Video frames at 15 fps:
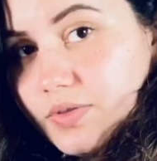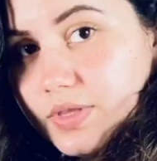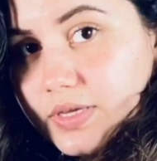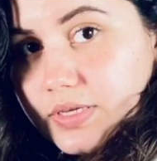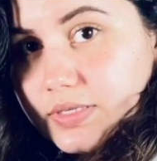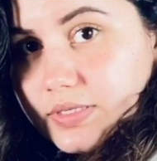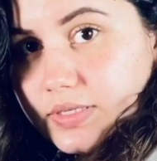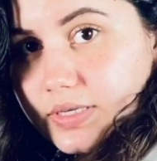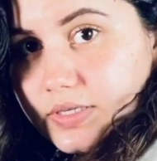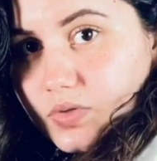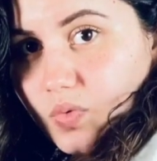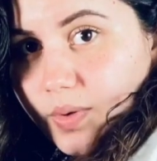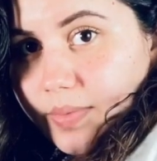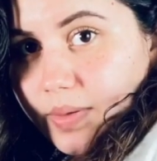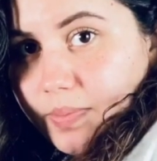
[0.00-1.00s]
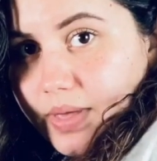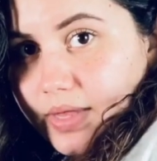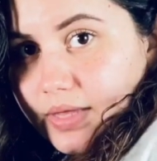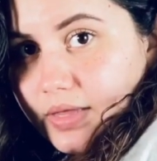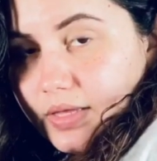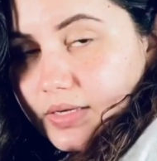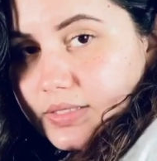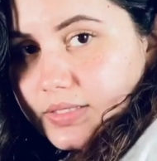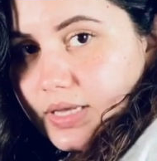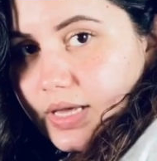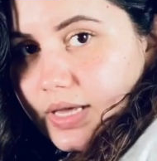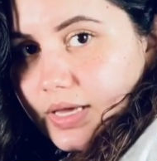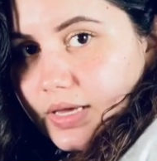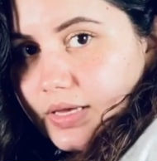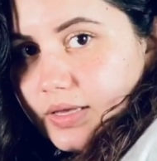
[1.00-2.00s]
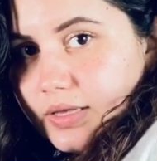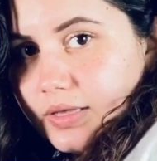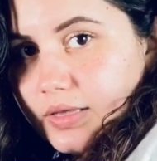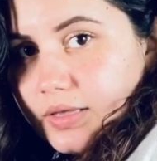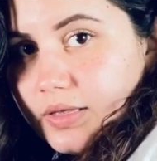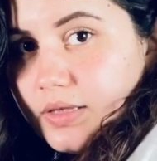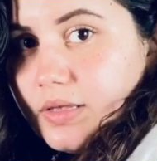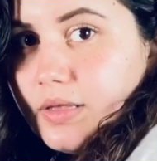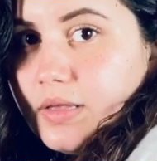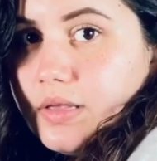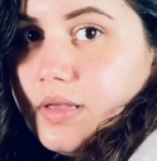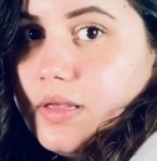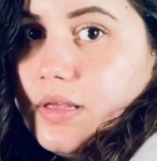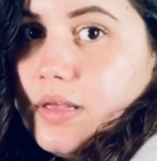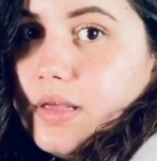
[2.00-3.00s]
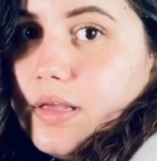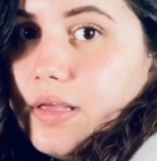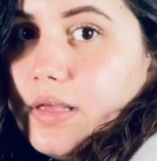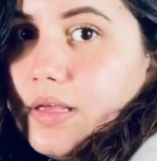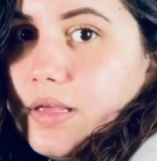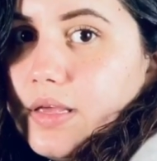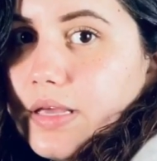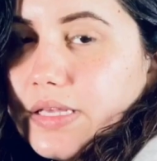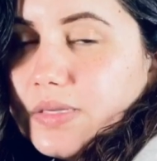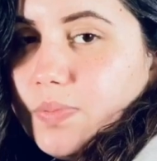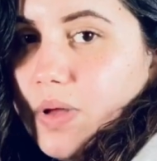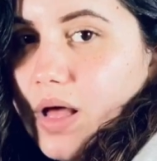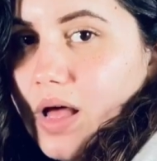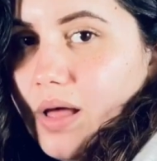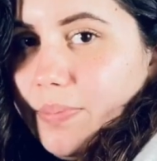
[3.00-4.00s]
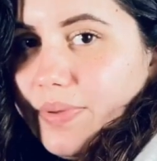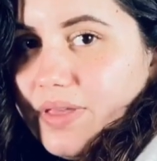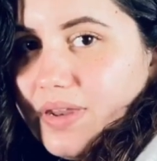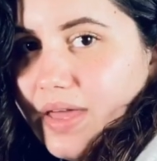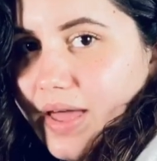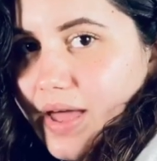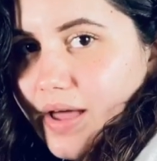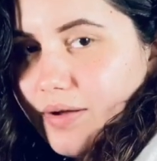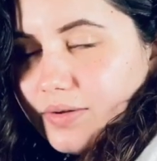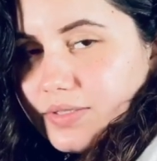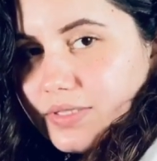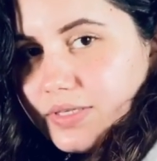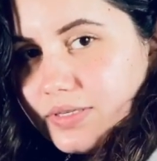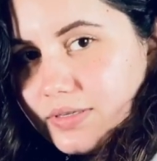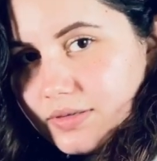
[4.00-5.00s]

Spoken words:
this is what my belly looks like. It is popping out.